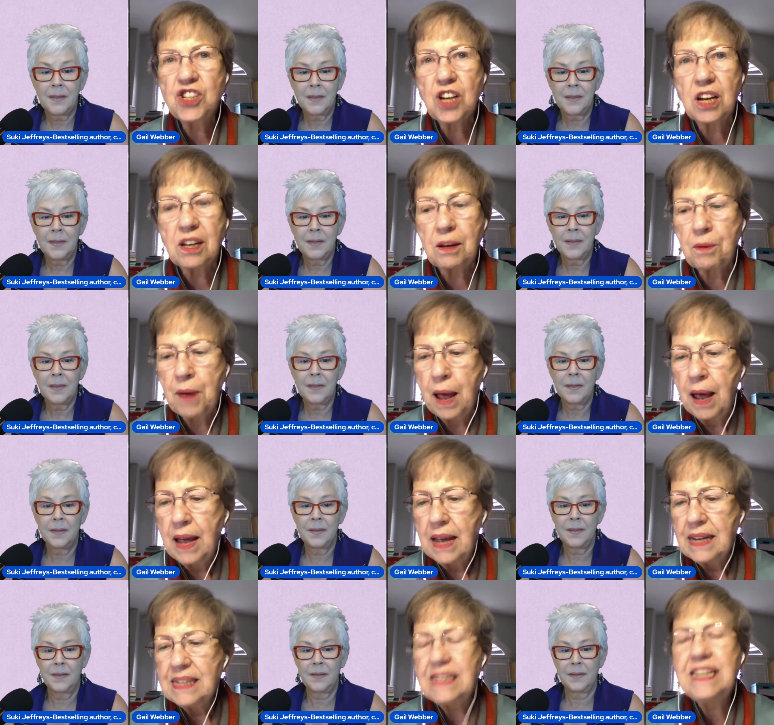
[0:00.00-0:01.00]
Speaker 1: uh,
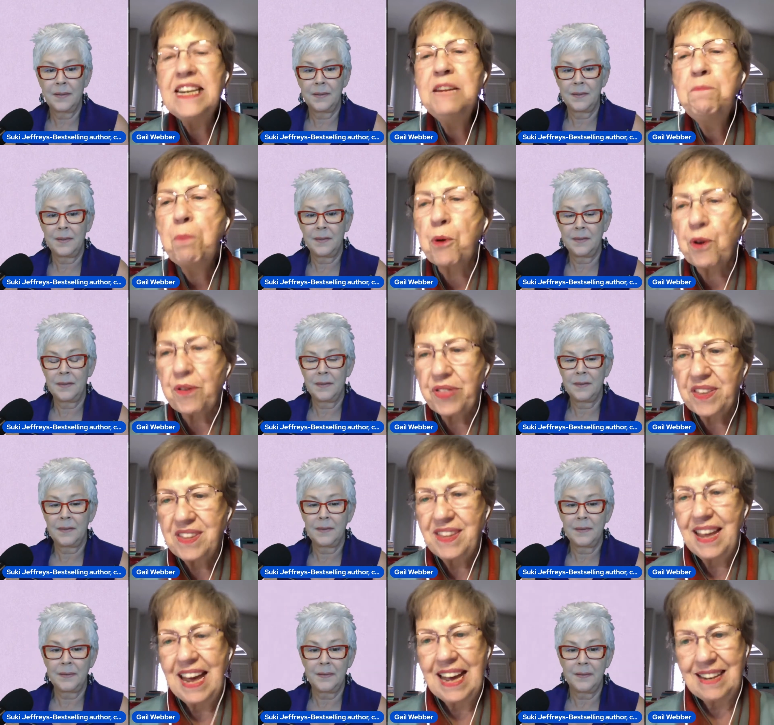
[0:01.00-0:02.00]
deeper
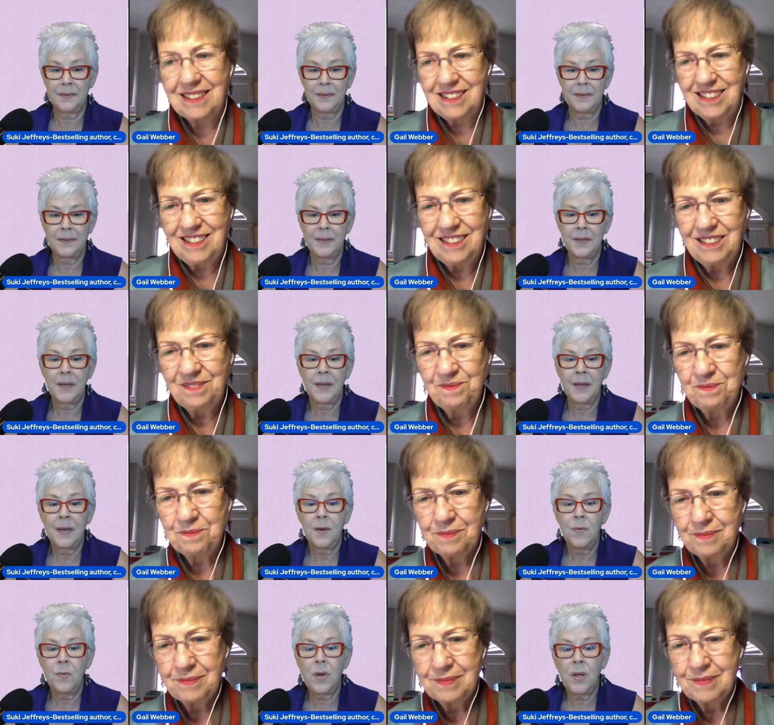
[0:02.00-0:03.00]
than that.
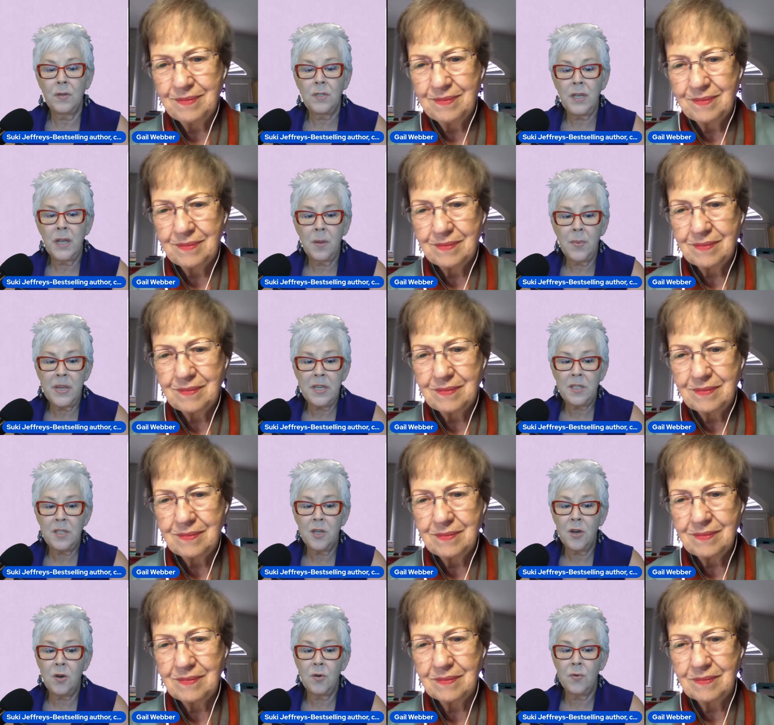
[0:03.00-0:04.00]
Speaker 2: Well, tell me.
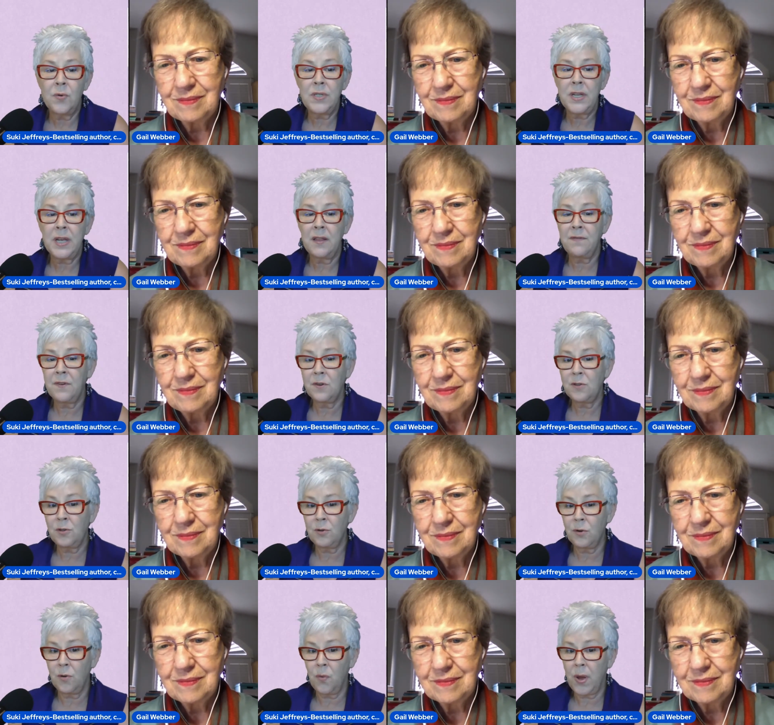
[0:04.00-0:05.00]
So, tell folks
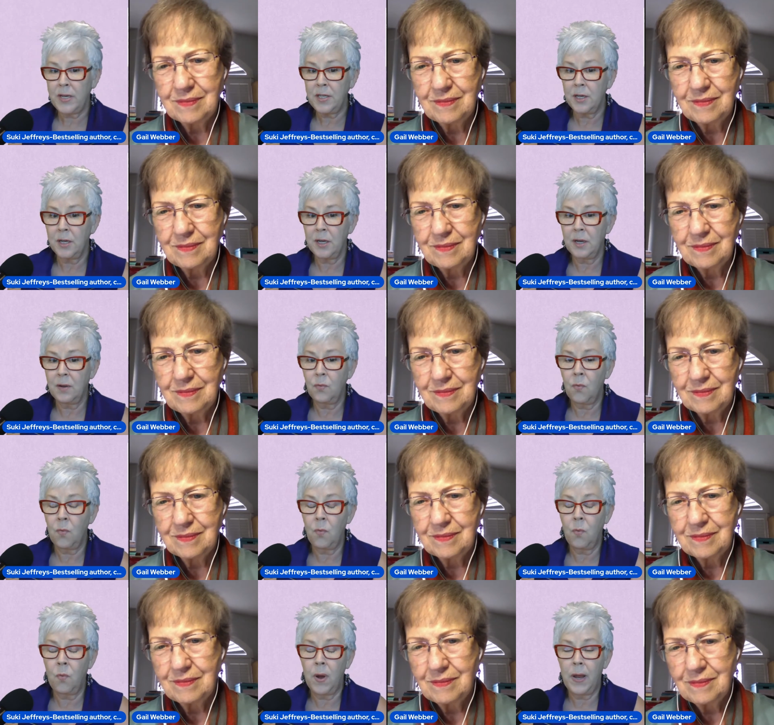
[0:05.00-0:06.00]
who are watching
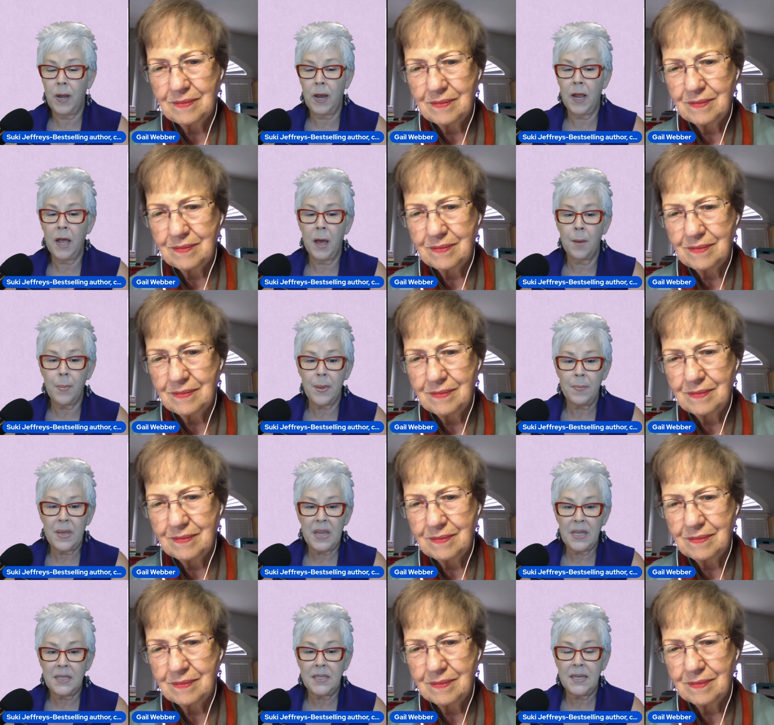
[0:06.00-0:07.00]
what agape
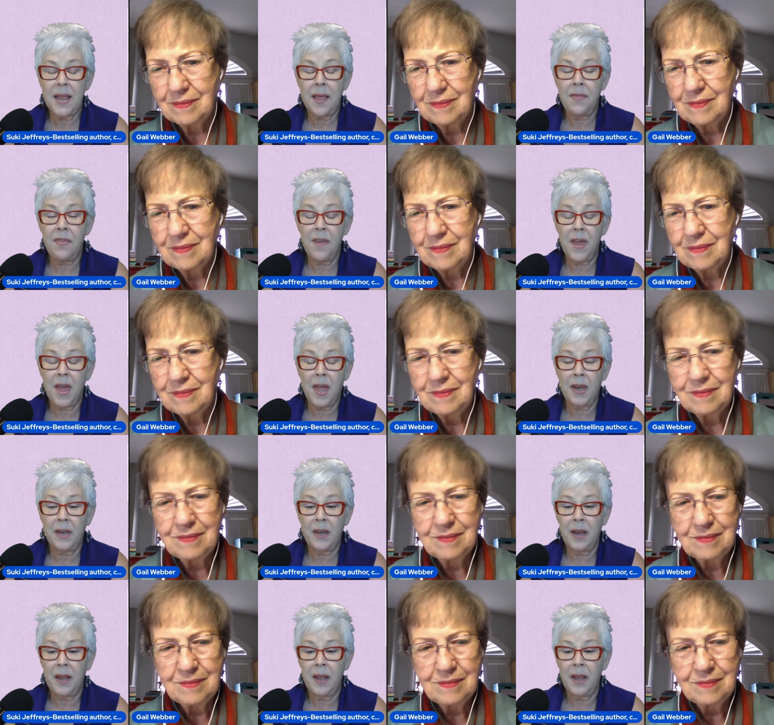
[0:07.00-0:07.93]
means, and then,